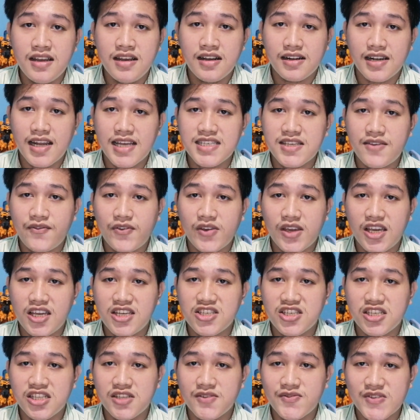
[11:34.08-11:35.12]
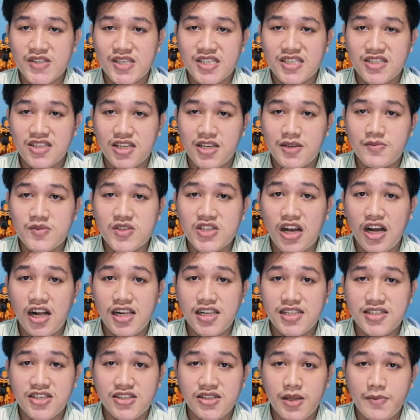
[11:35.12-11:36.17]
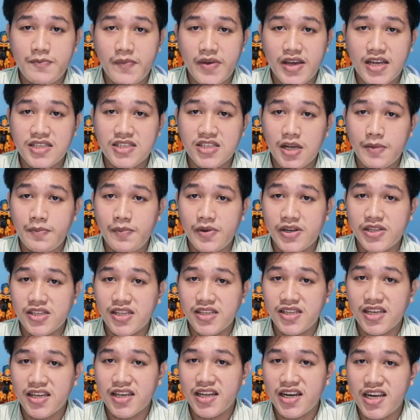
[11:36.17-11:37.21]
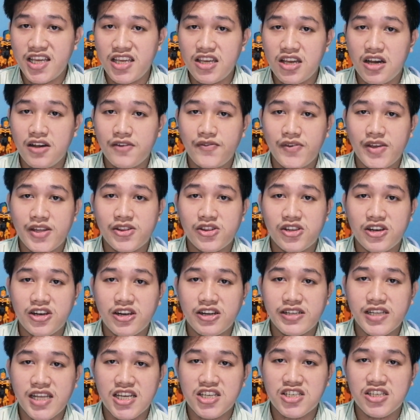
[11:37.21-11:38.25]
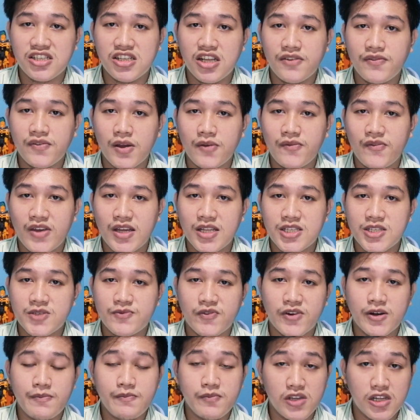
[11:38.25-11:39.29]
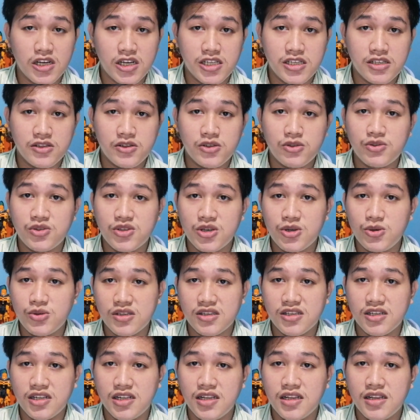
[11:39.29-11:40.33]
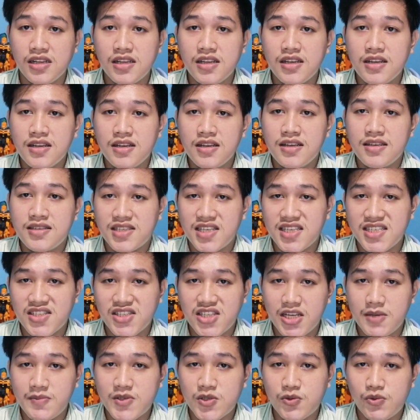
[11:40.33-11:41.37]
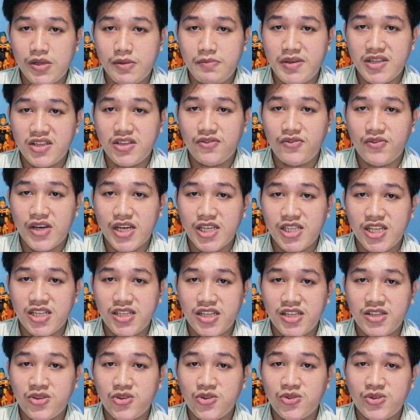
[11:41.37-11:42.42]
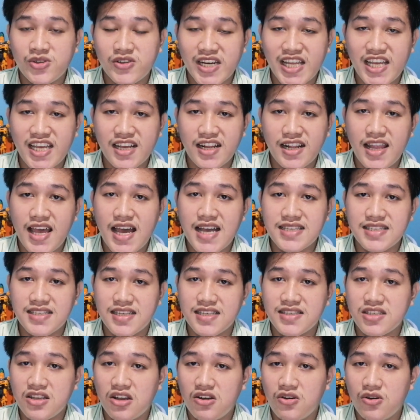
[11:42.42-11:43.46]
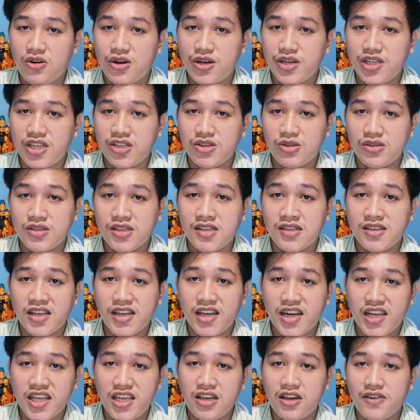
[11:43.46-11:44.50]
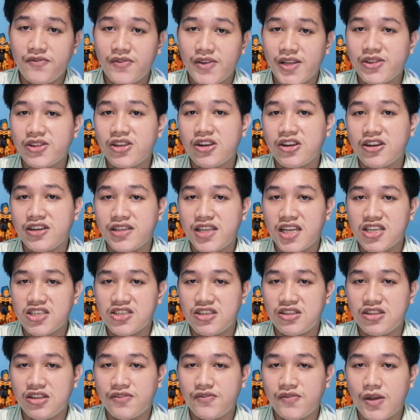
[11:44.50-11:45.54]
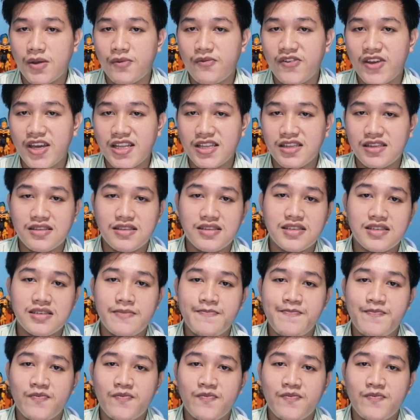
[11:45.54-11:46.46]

Classification of systems also depends upon the degree of interconnection of events from none to total. Systems will be divided into three classes according to the degree of interconnection of events.